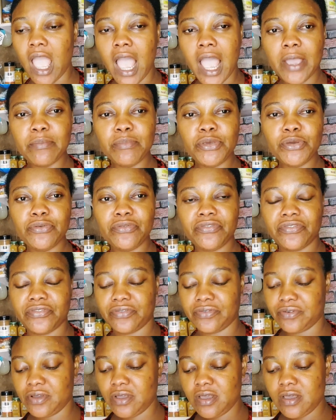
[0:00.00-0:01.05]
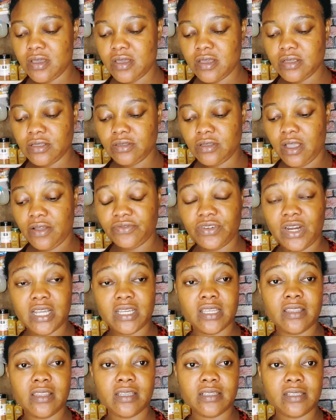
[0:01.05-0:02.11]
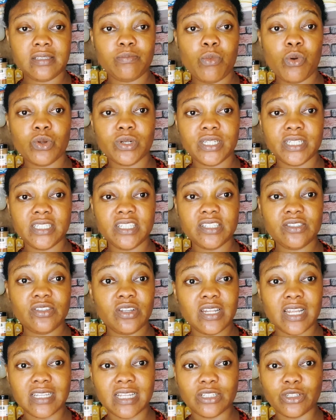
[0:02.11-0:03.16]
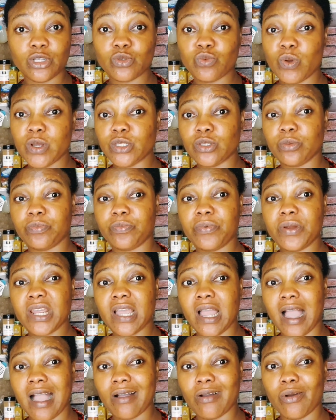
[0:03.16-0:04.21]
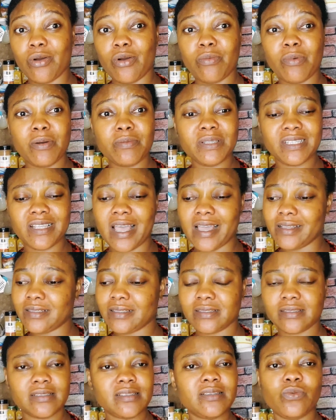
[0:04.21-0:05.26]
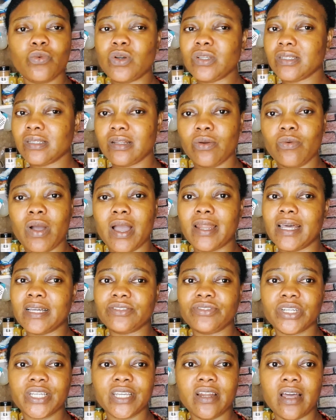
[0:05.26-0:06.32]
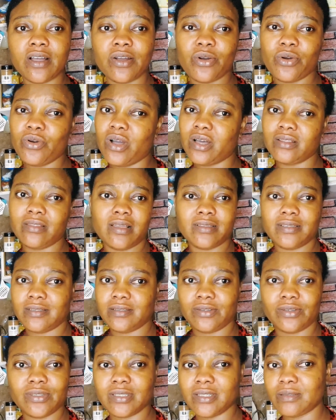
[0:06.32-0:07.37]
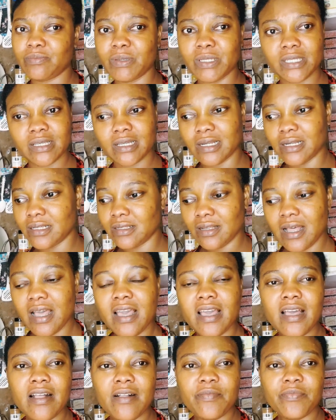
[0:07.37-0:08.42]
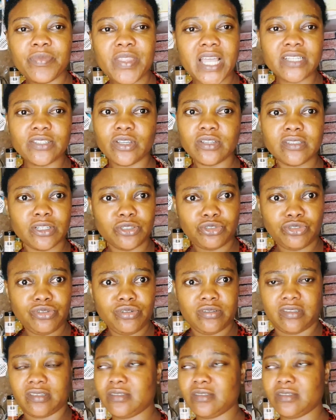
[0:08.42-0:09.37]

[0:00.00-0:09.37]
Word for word: I move. So I've drank it this morning. It's not that I just want to bring alcohol, but besides, see, once in a while I like drinking alcohol, and that's just it basically. That is just the truth.